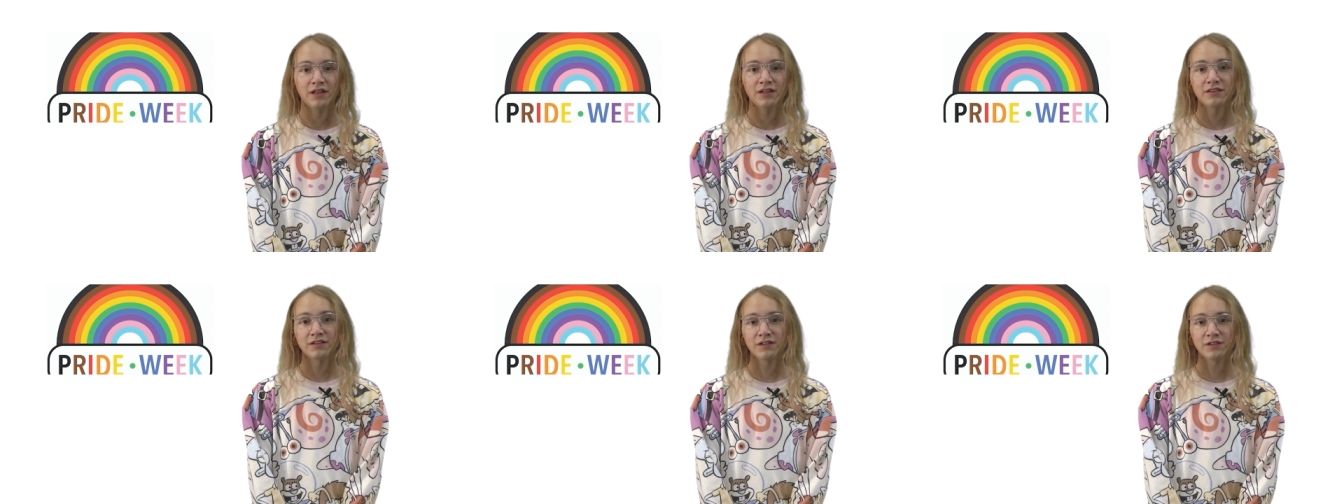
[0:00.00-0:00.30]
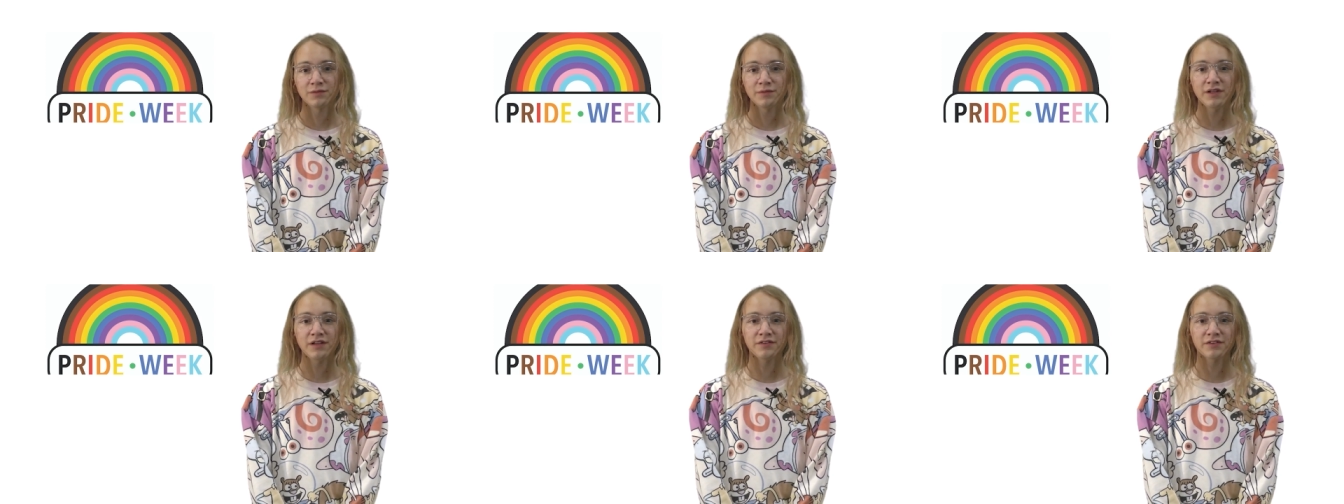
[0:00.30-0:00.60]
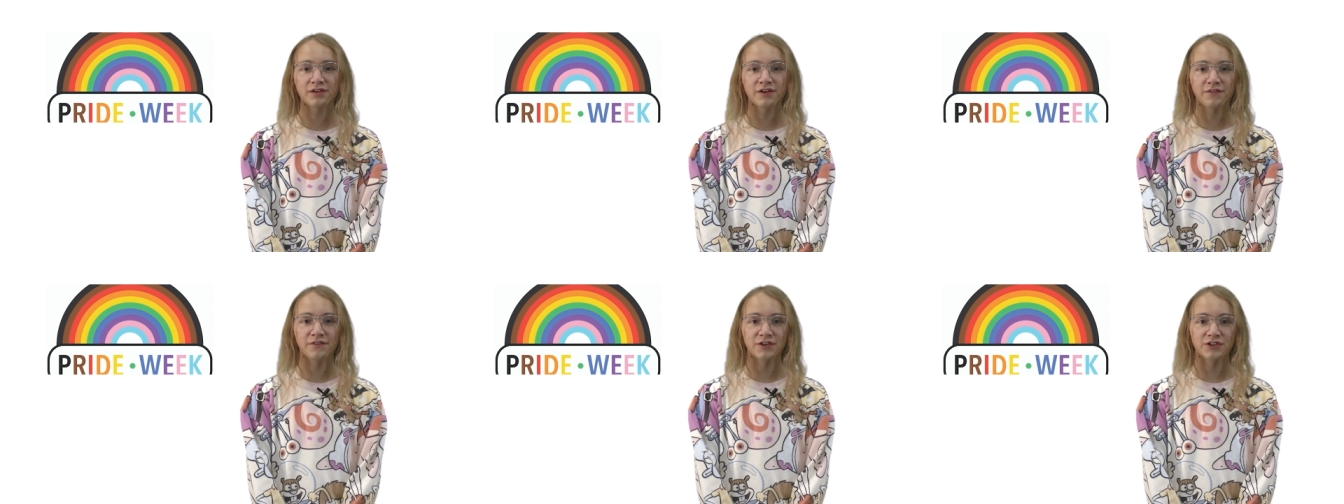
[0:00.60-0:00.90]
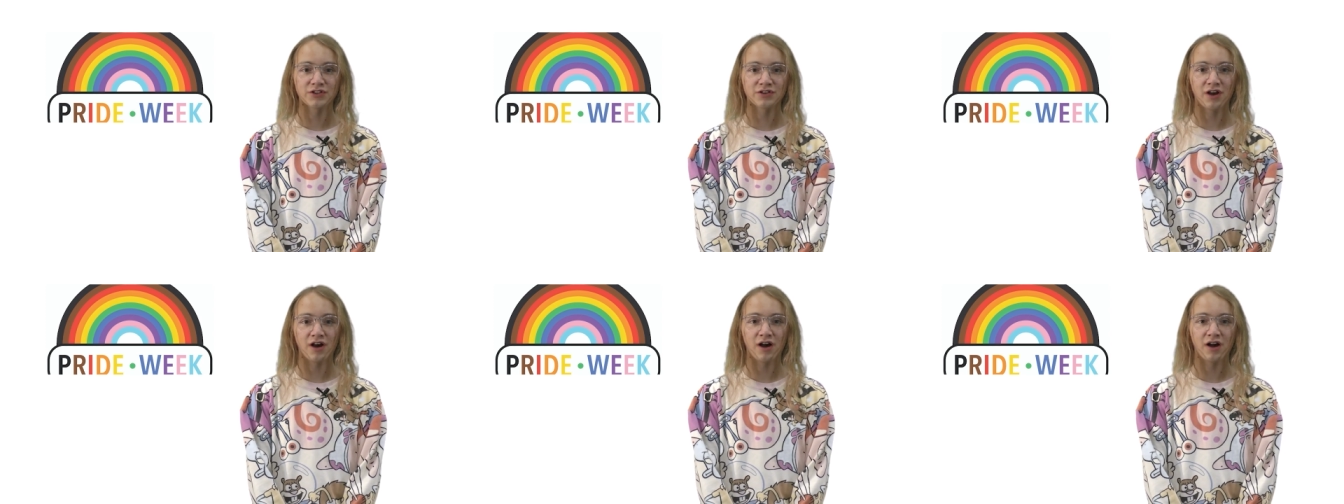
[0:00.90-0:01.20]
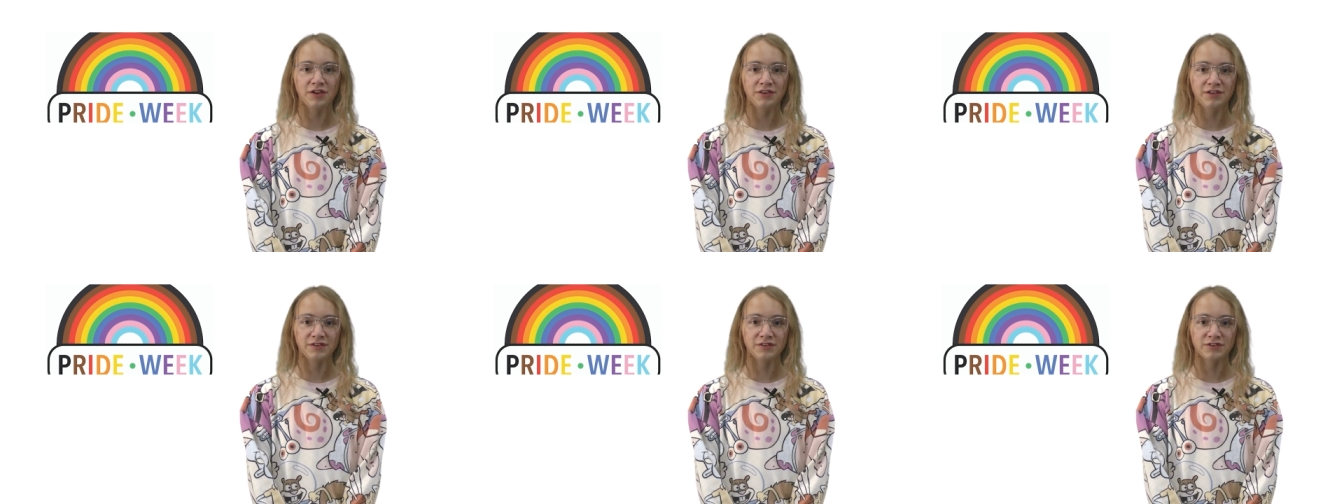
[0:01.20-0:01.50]
This week is an official
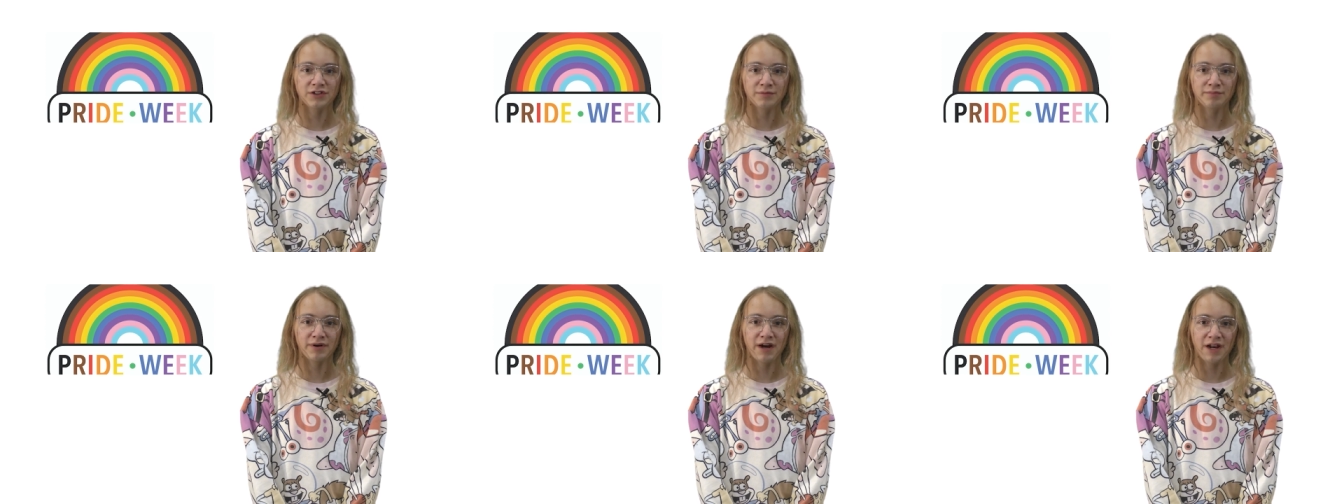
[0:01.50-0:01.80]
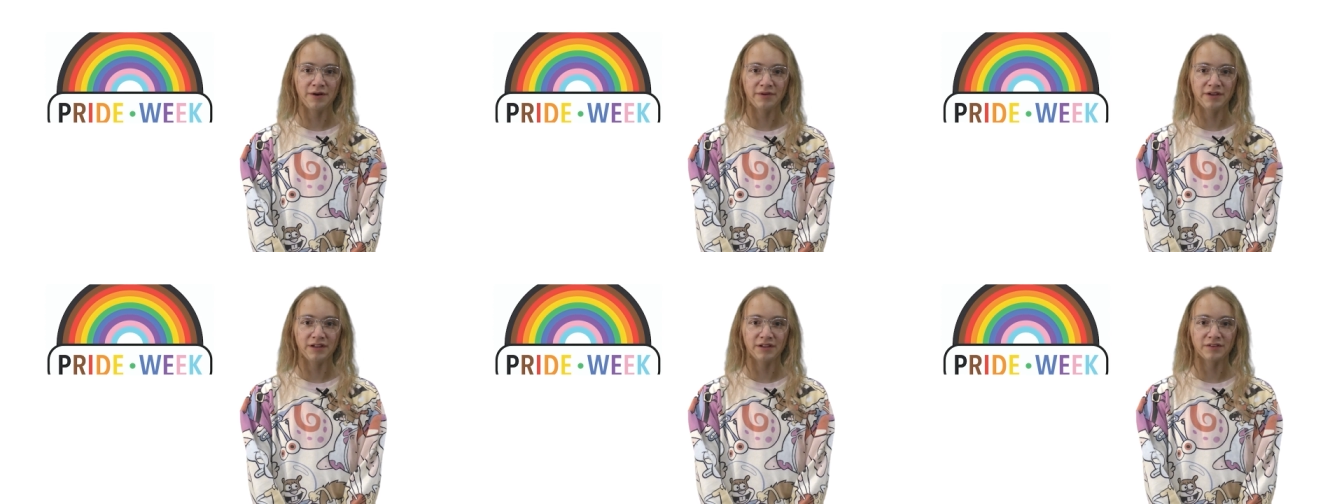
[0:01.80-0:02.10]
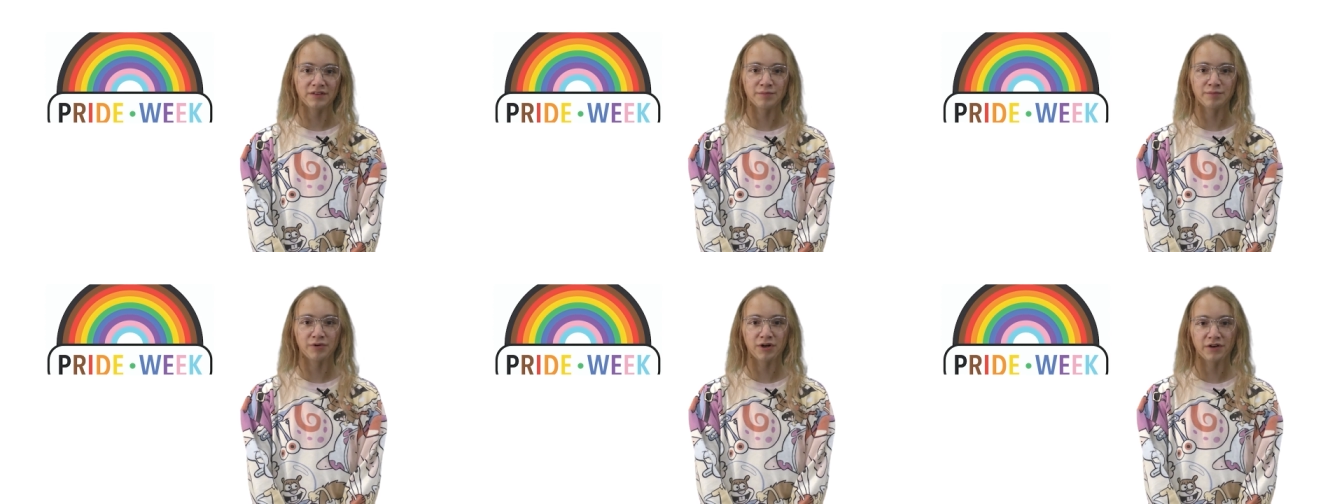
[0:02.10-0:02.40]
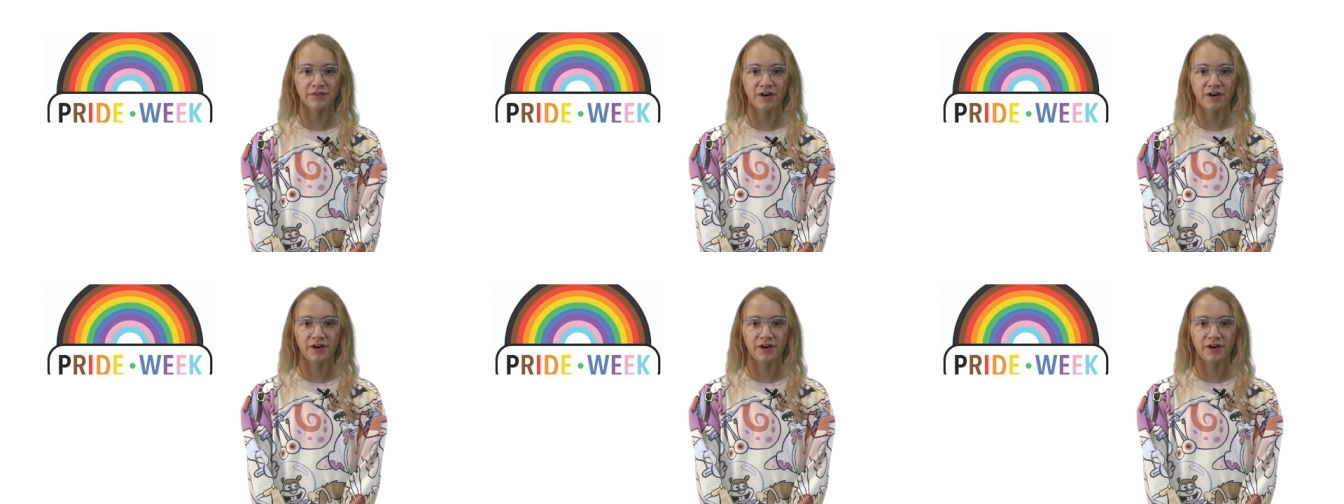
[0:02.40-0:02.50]
All District Pride Week in support